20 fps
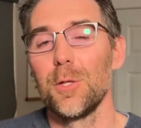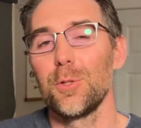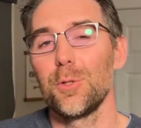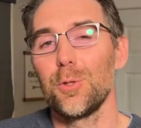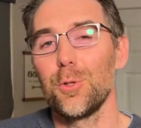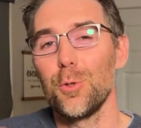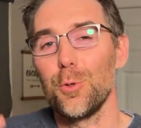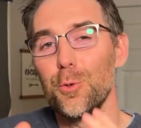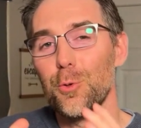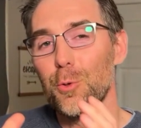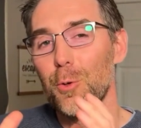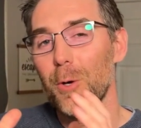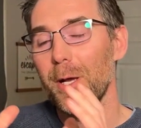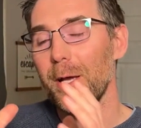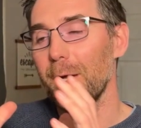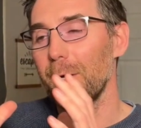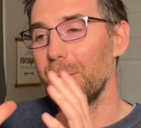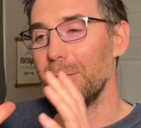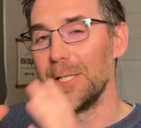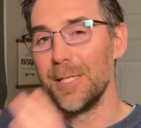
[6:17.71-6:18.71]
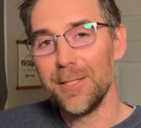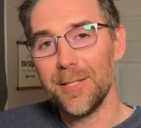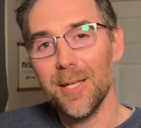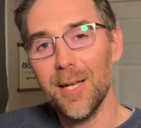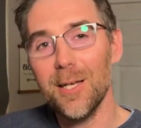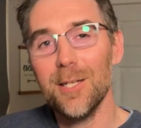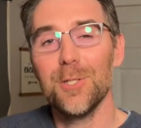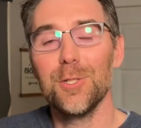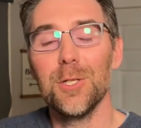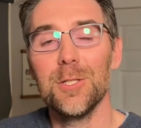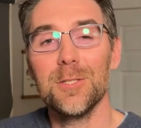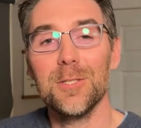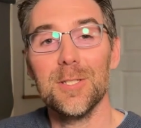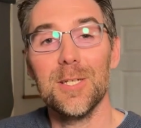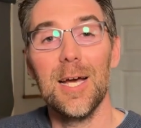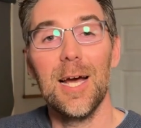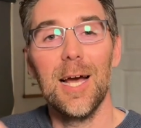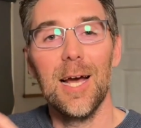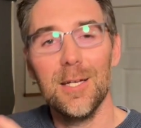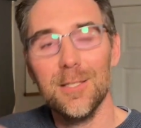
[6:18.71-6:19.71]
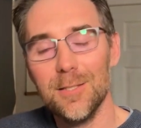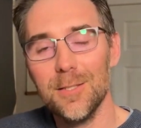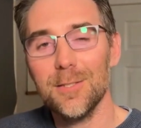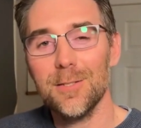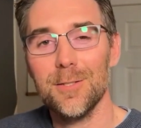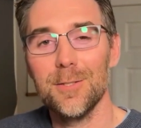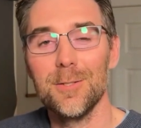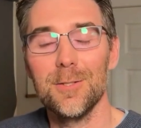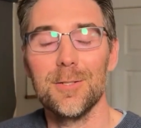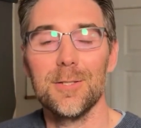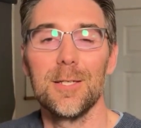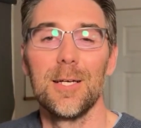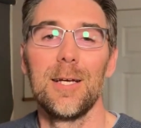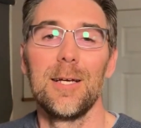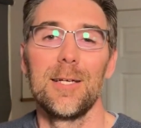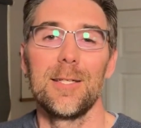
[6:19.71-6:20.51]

to an intelligent assistant